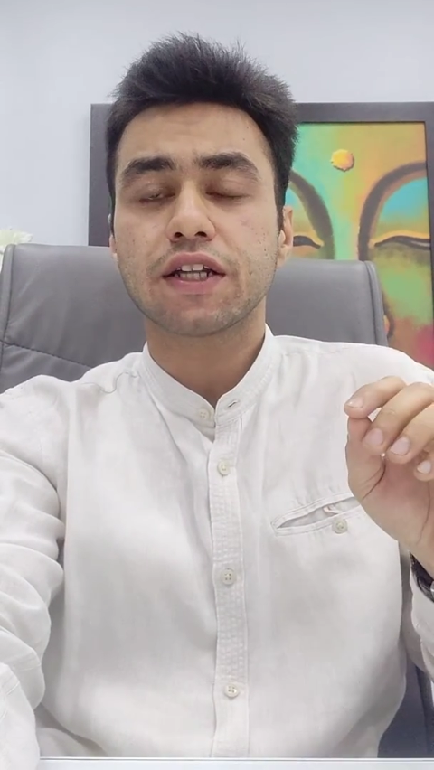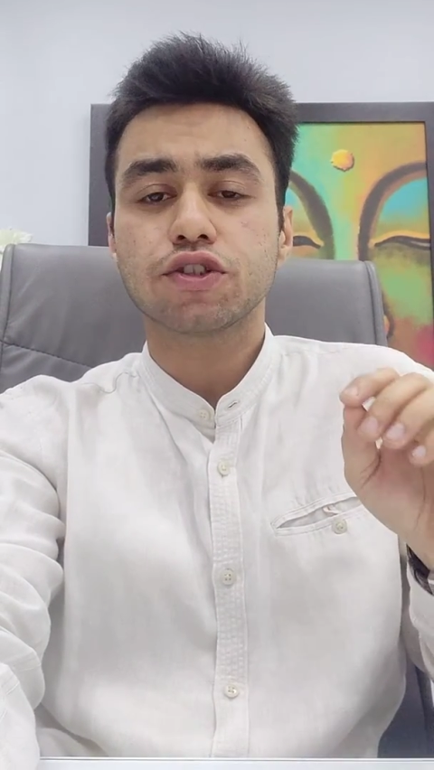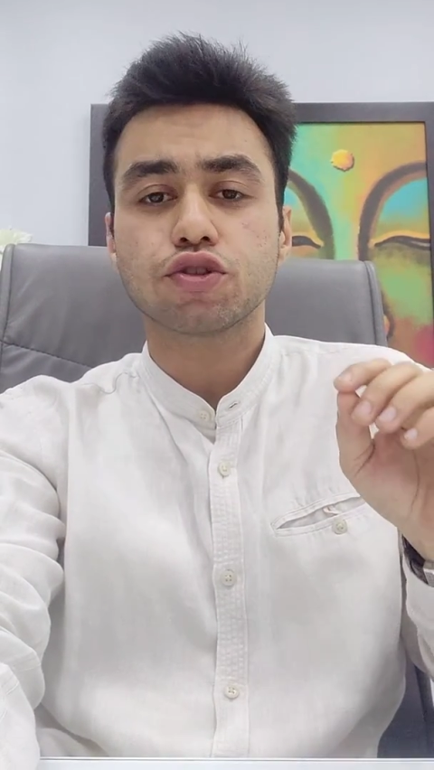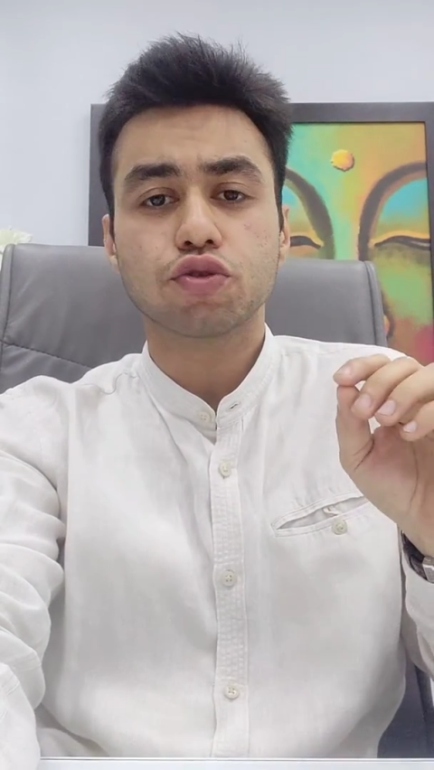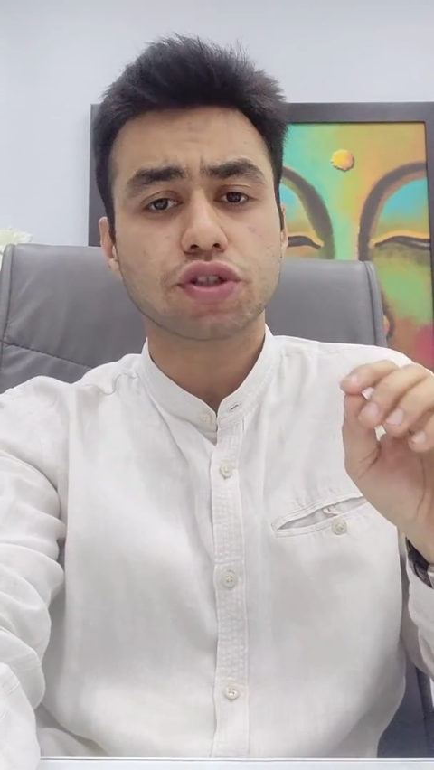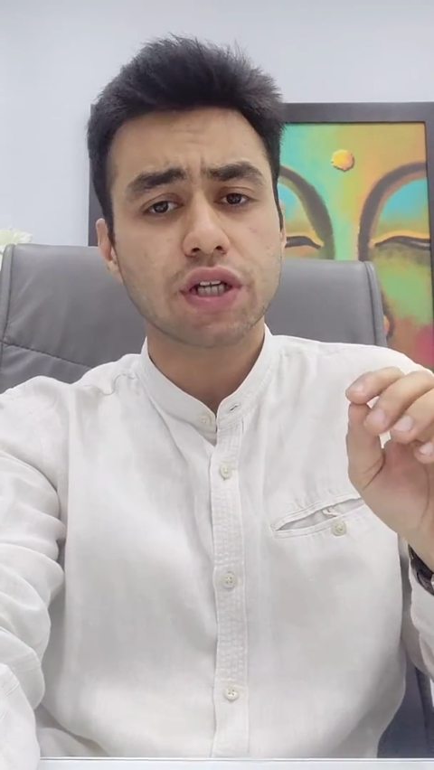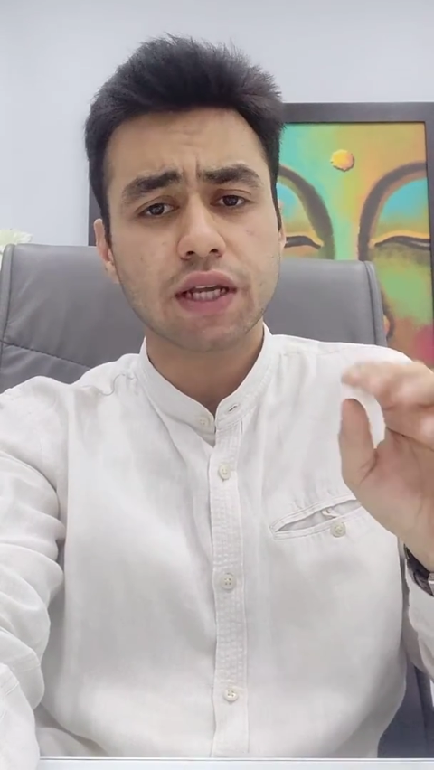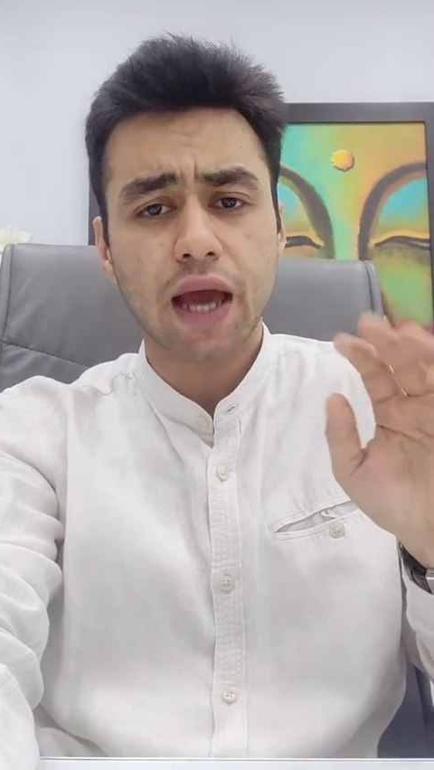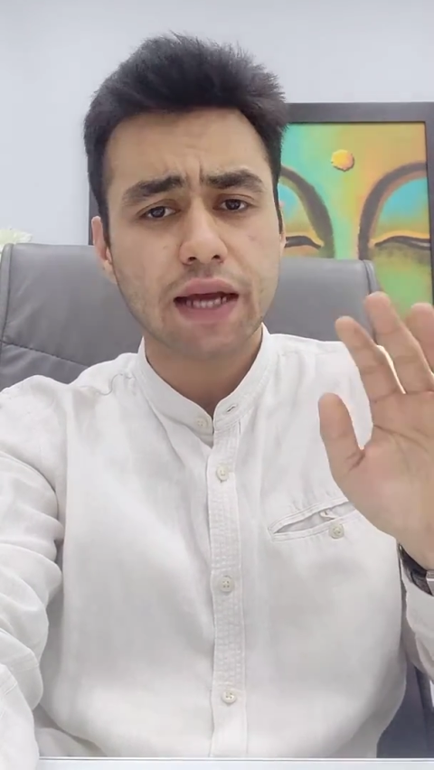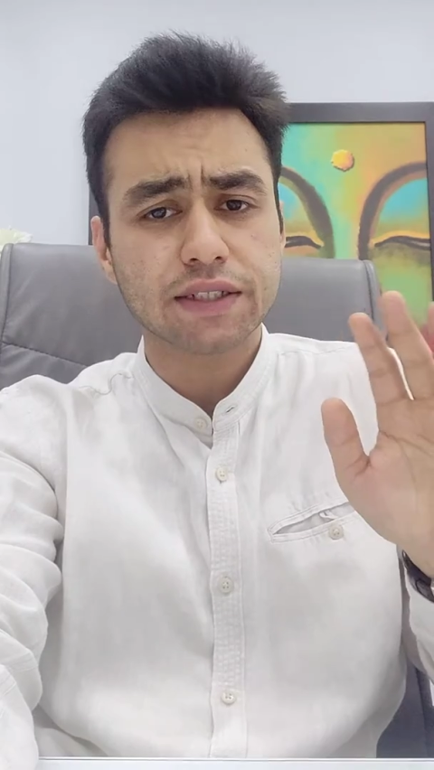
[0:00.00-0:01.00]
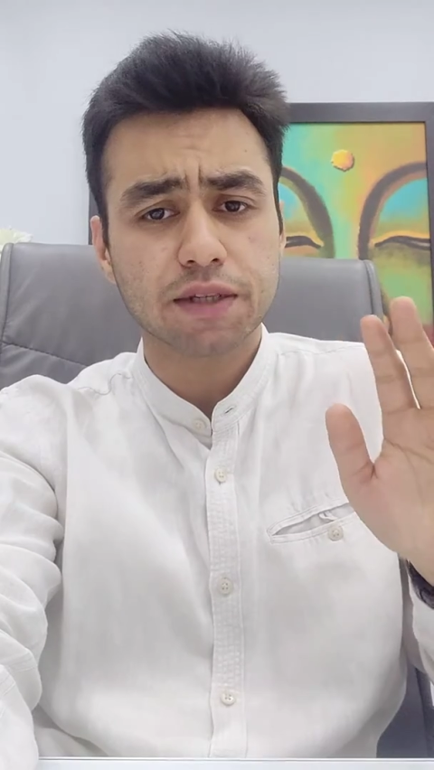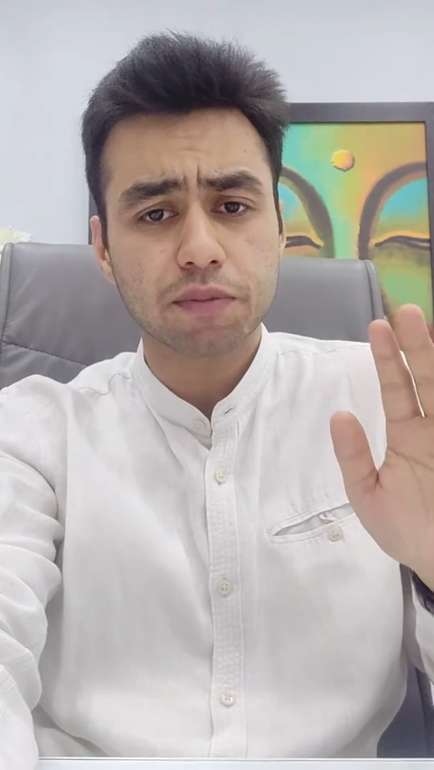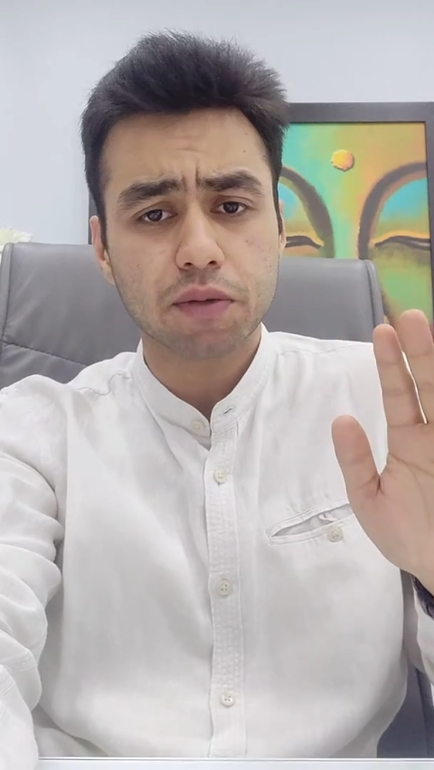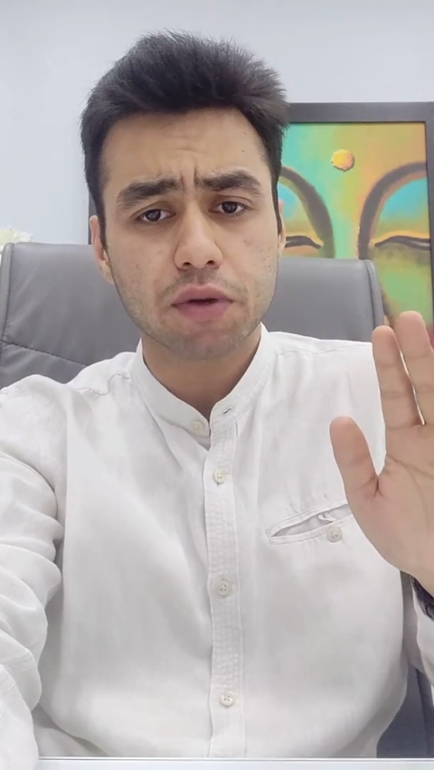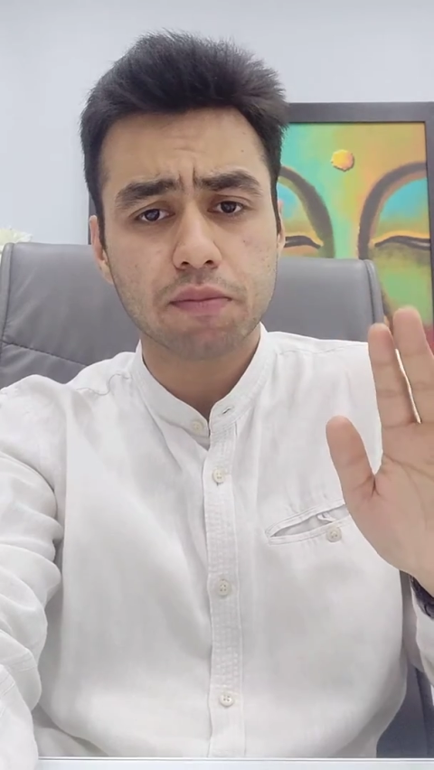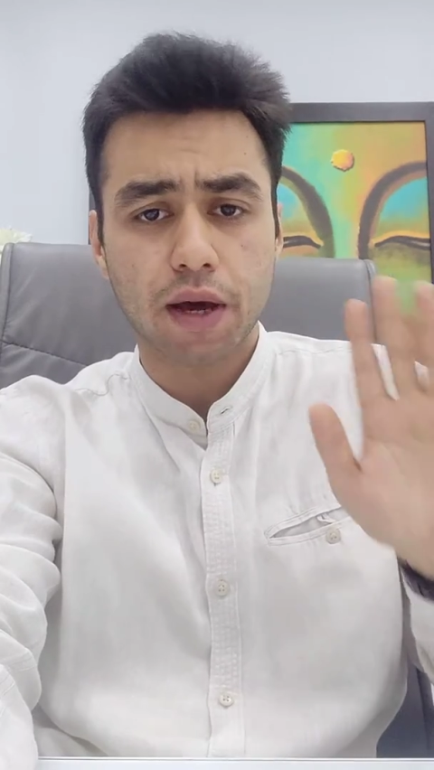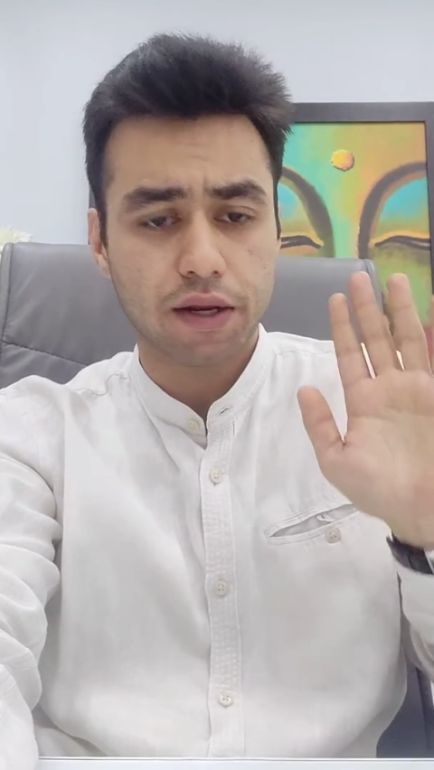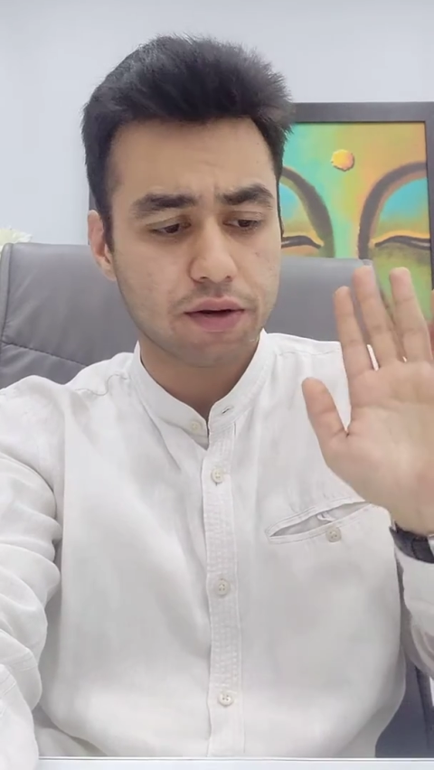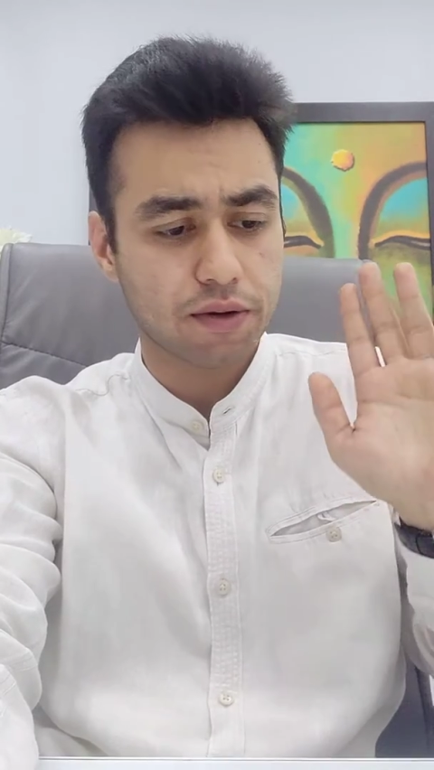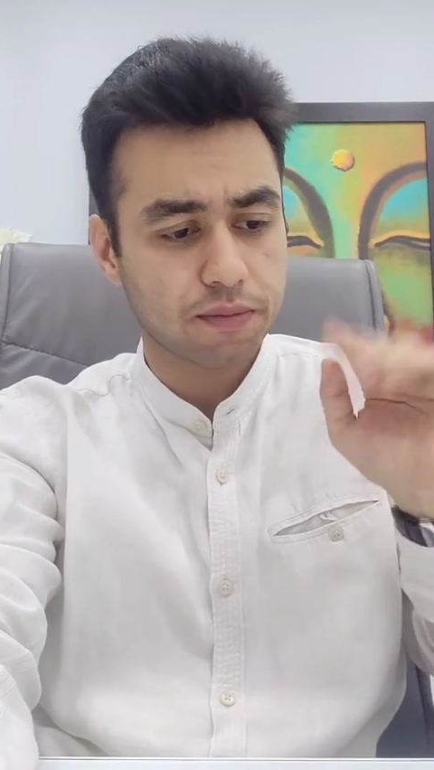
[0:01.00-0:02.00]
and socially acceptable
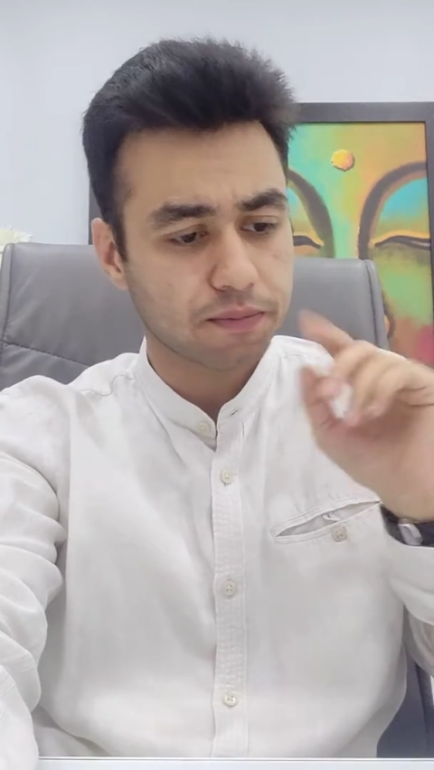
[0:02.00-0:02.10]
manner.